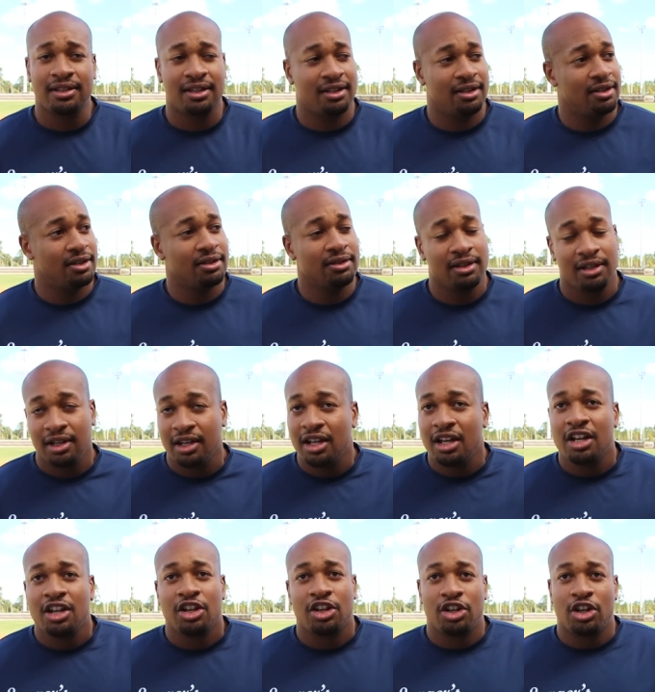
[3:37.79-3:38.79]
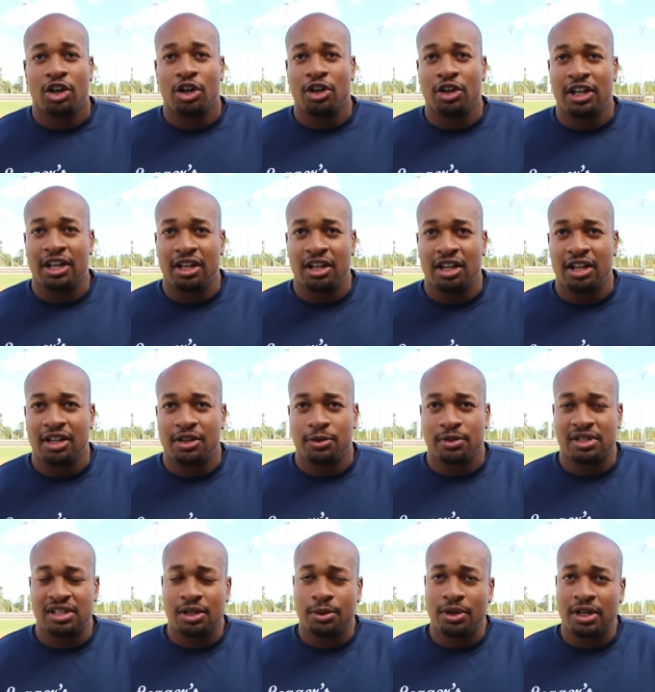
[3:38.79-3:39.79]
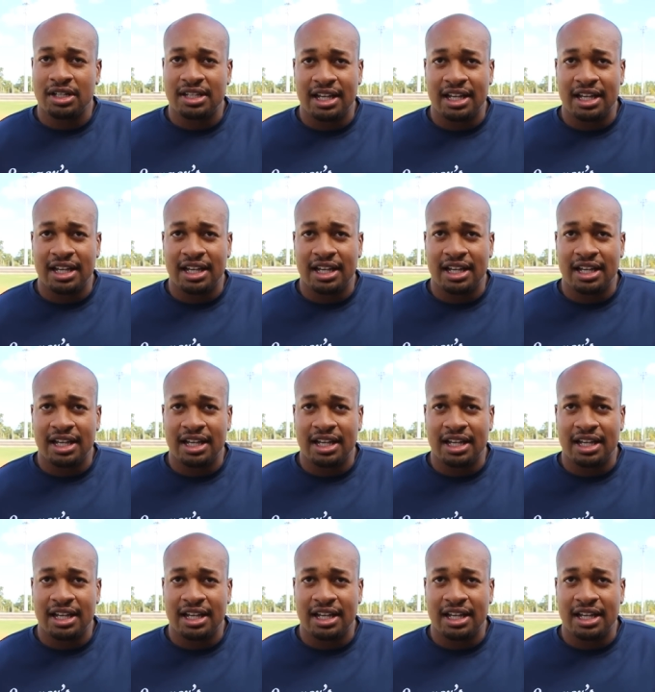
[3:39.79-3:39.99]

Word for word: and you know, it, we'll see where it